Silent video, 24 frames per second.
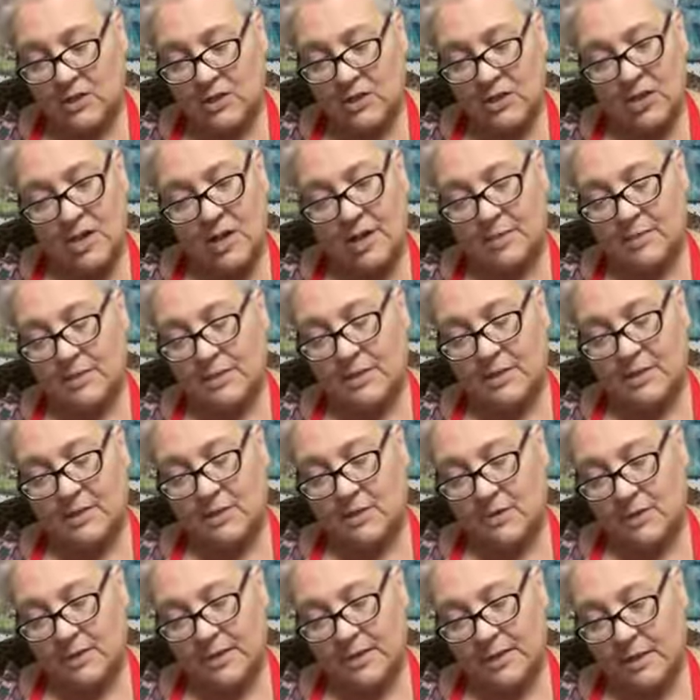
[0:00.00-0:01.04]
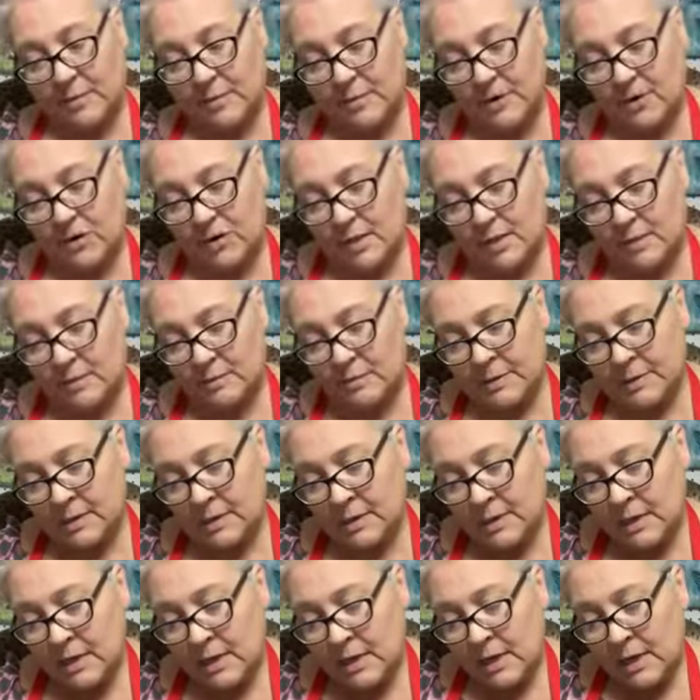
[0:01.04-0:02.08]
Shalon, I'm still so excited about your husband.
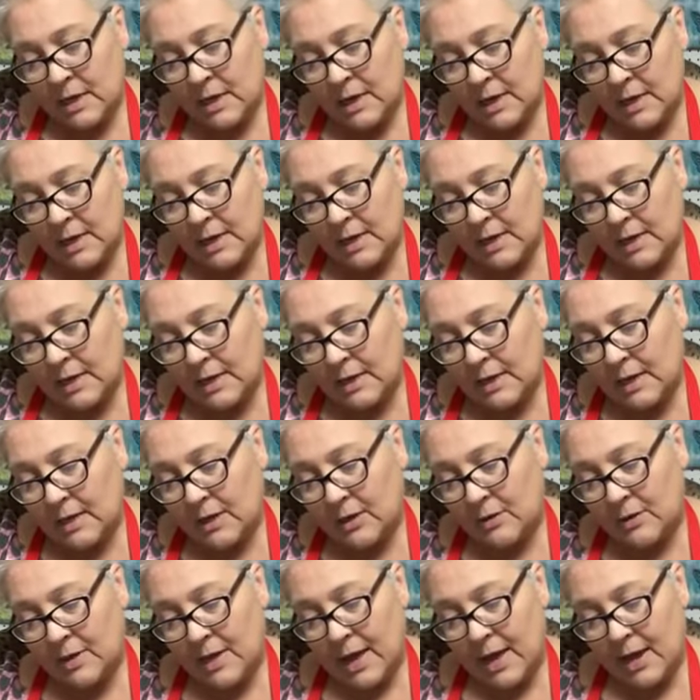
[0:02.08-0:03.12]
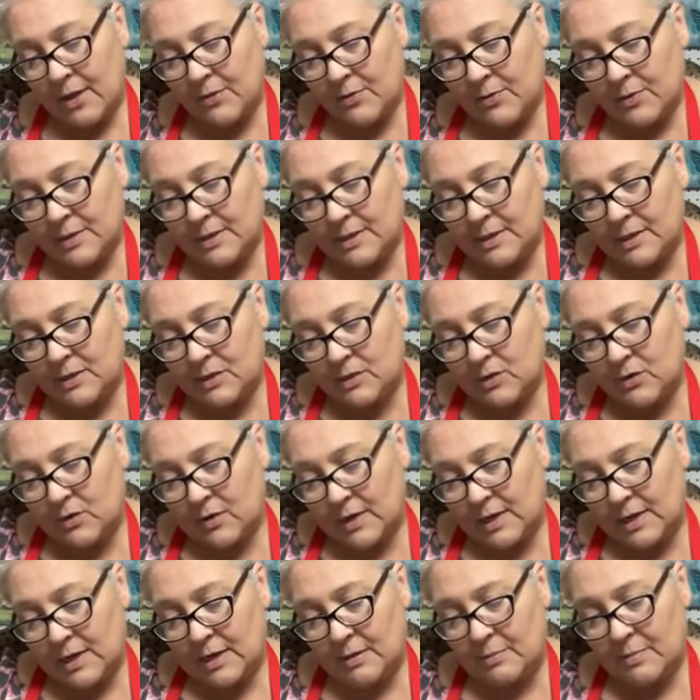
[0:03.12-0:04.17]
Hello, Catherine says
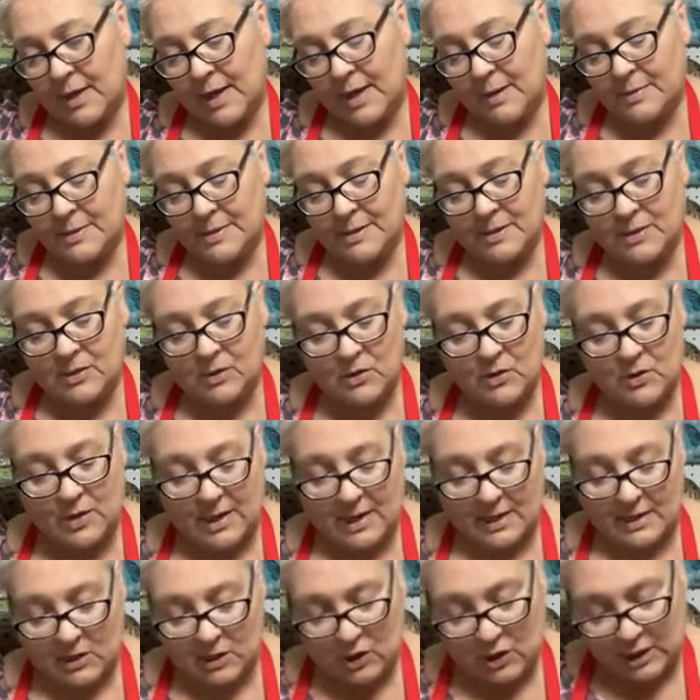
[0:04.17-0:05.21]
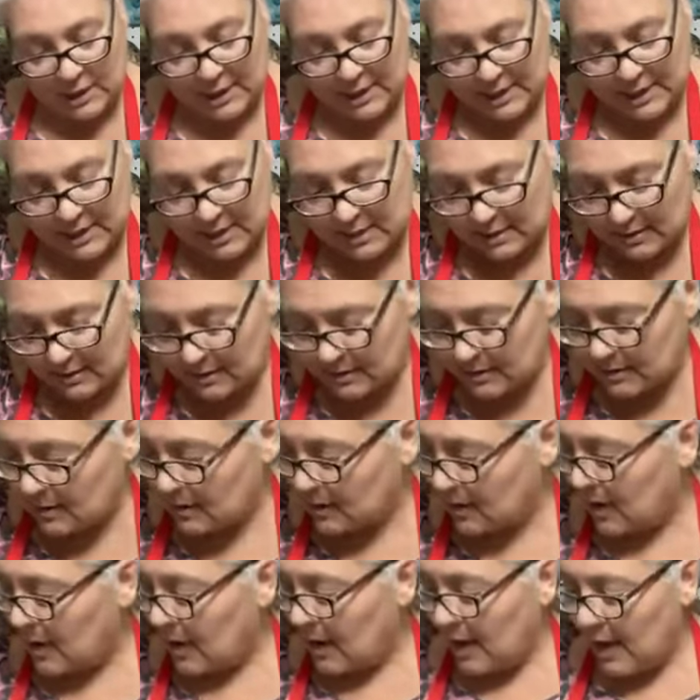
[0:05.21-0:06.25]
green. Pam says green. The greens
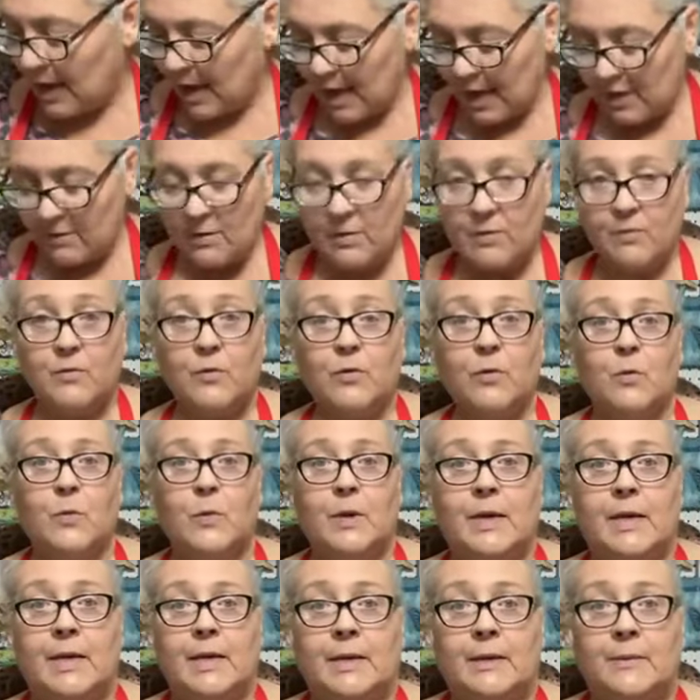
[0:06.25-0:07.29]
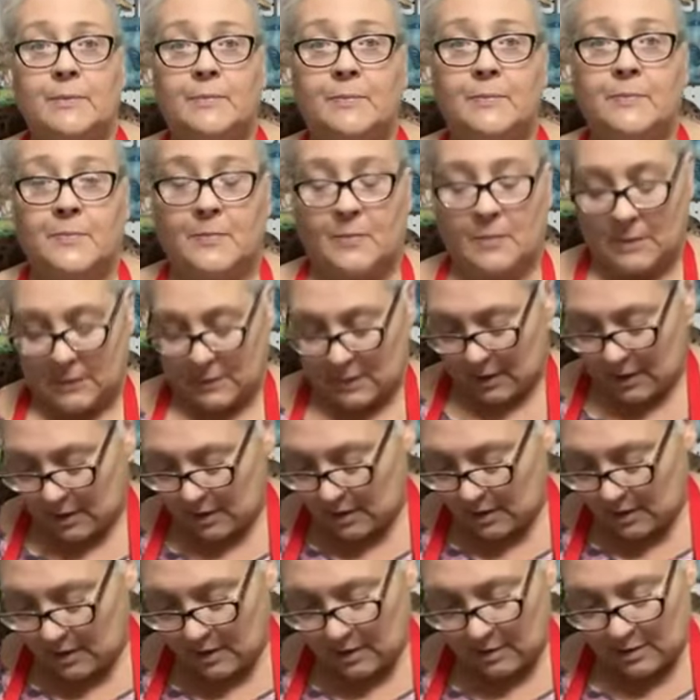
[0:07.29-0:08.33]
have it for the win.
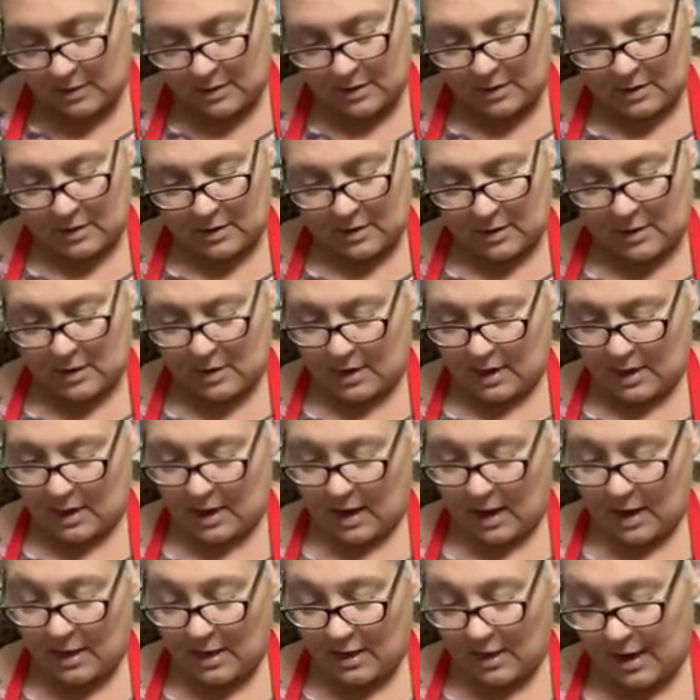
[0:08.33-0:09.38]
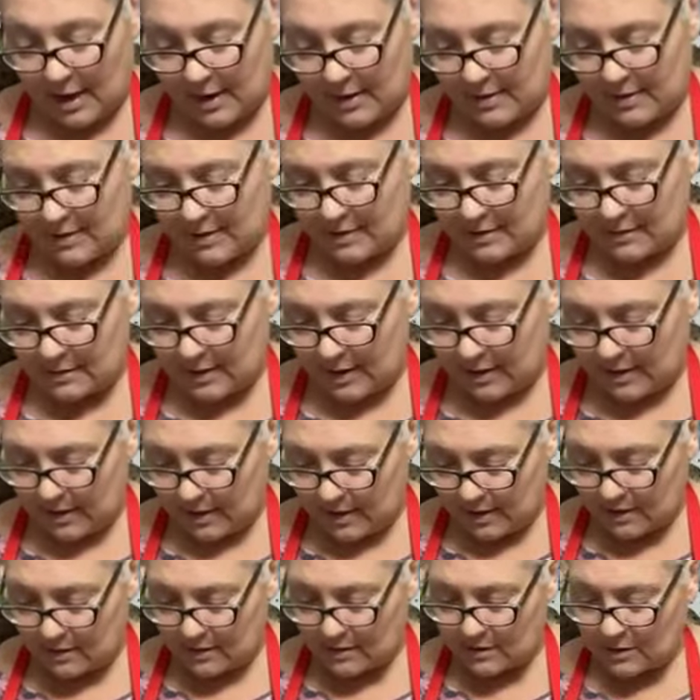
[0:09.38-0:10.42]
All right. I like this. I
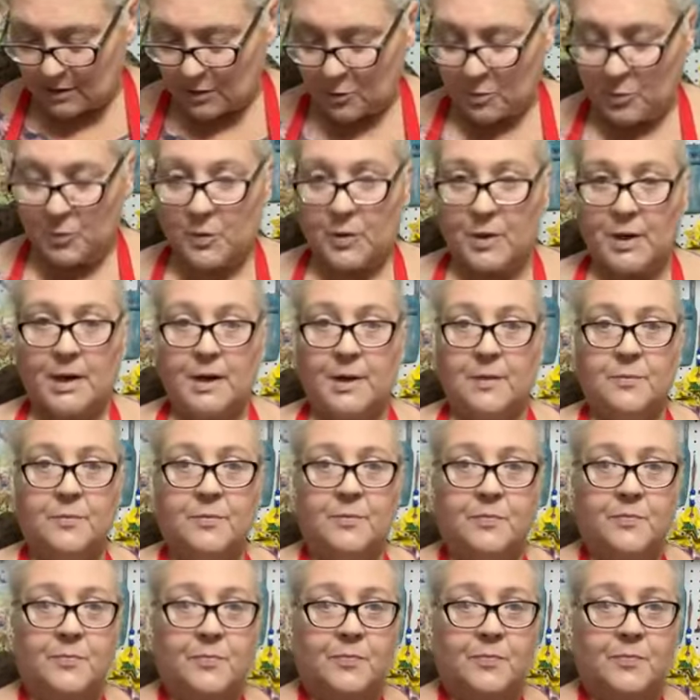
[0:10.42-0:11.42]
think it's so pretty.